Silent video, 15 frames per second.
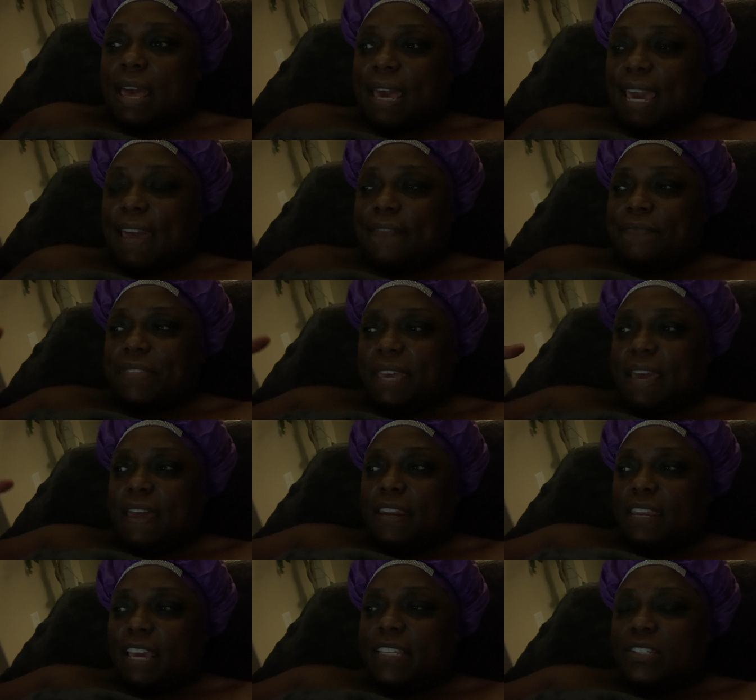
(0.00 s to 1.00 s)
And
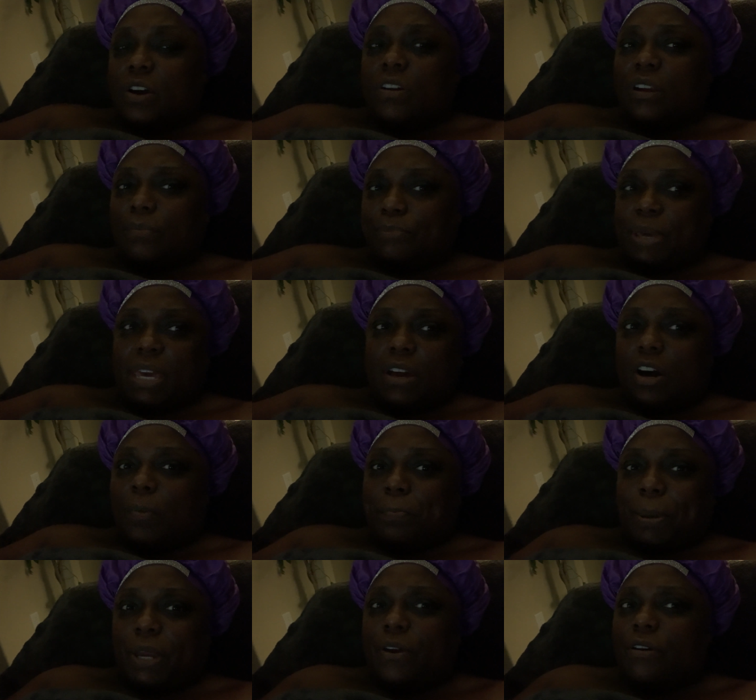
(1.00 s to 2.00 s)
then it's going to be a
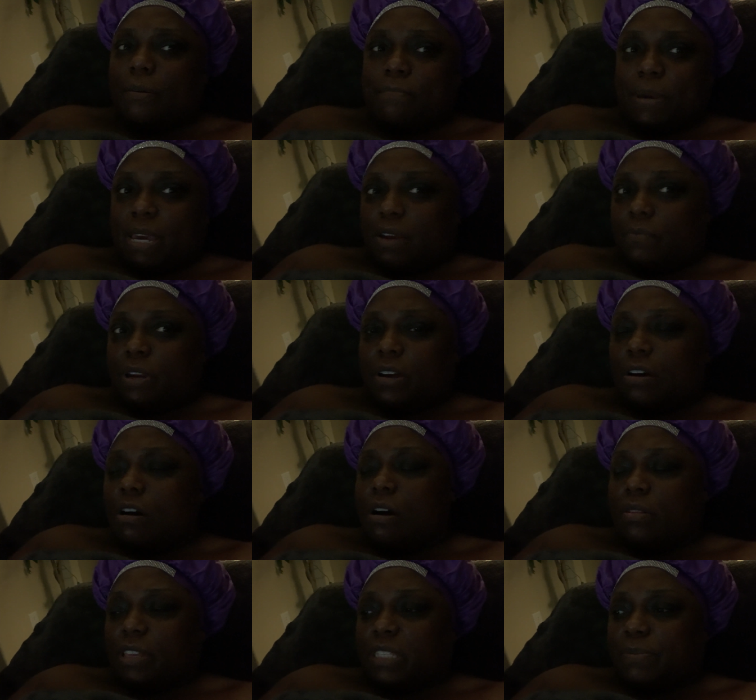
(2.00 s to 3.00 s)
pyramid
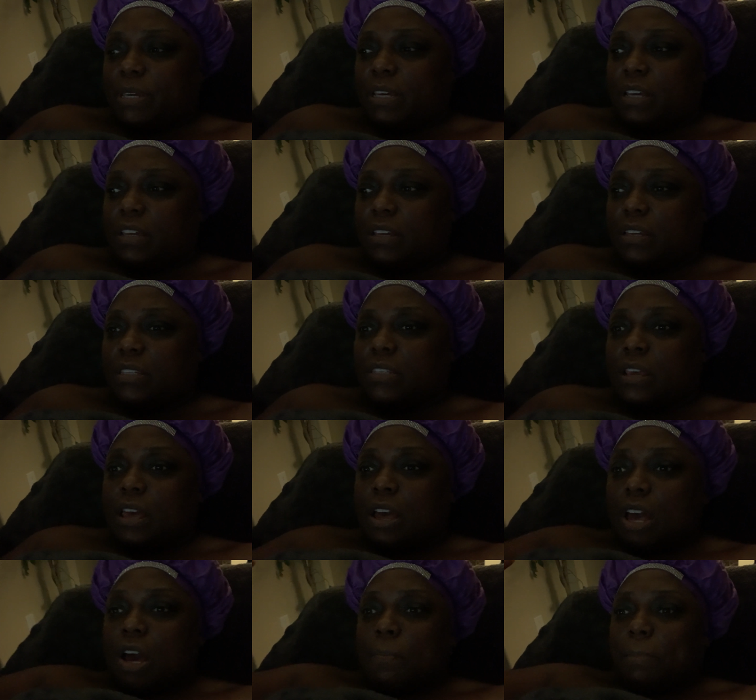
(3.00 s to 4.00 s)
regardless
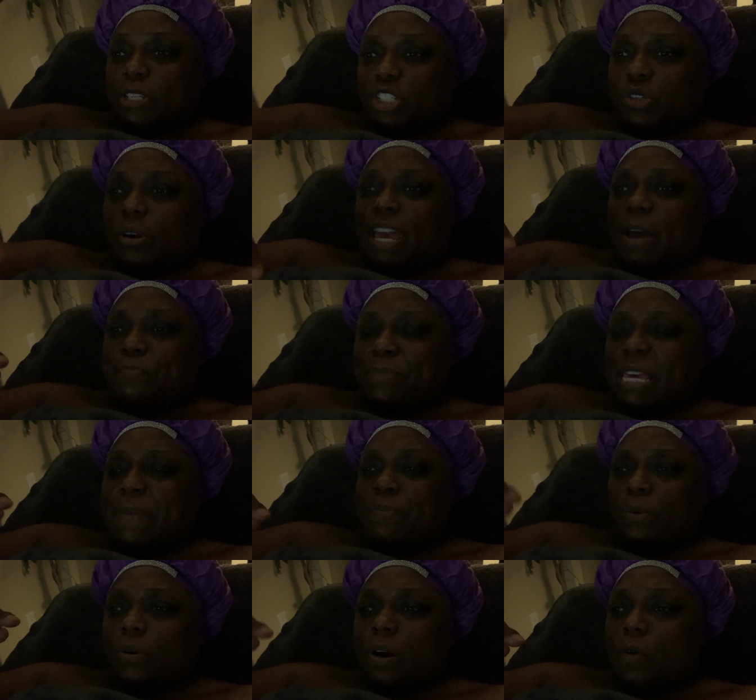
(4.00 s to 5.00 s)
but you'll have
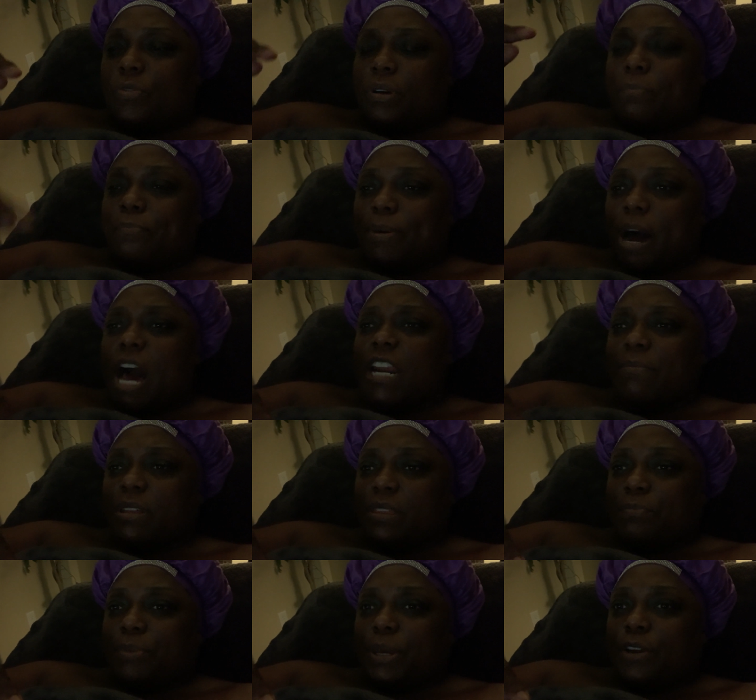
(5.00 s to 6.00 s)
people on the bottom of
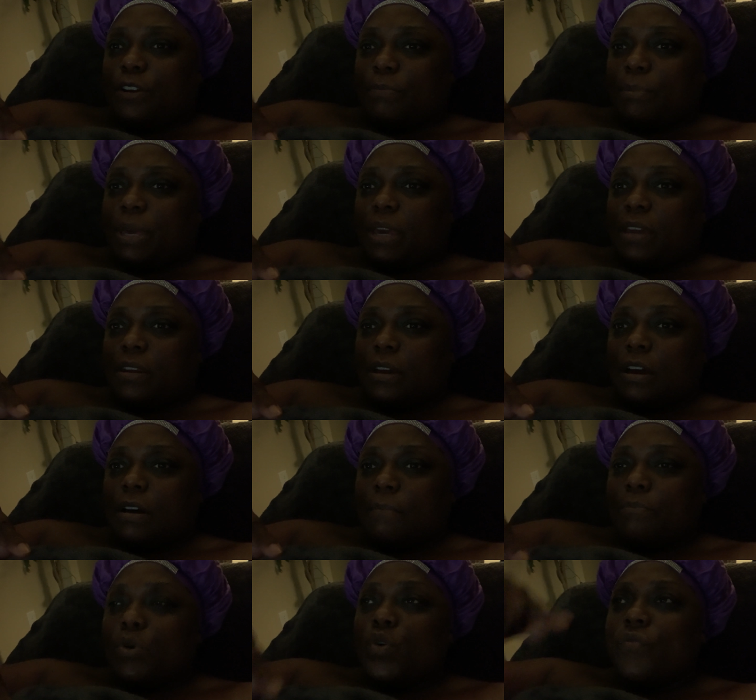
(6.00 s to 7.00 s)
the pyramid
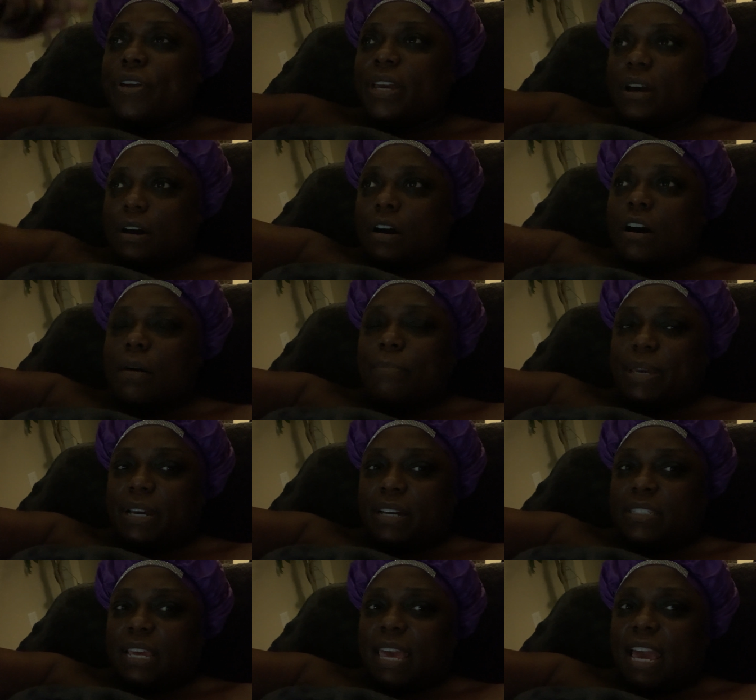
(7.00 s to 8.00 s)
moving up
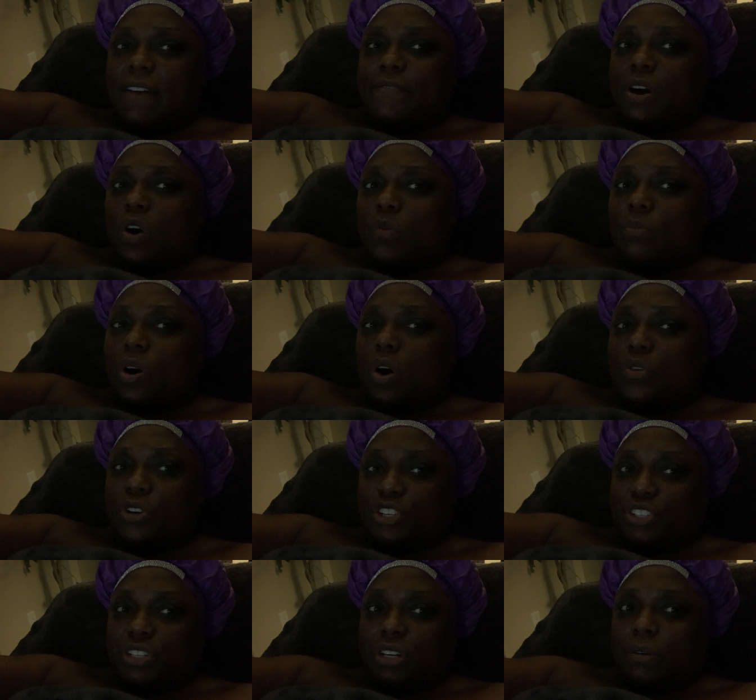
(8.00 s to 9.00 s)
because they have home
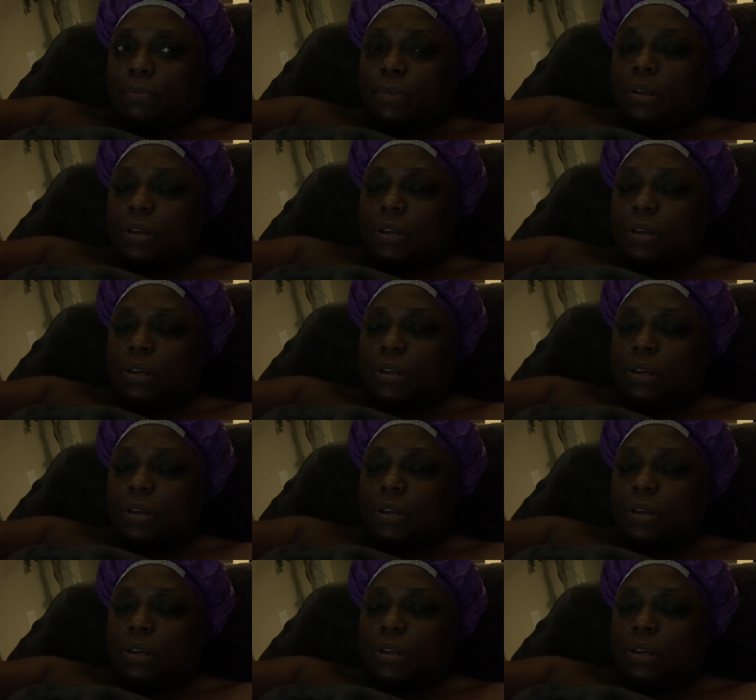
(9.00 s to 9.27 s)
ownership.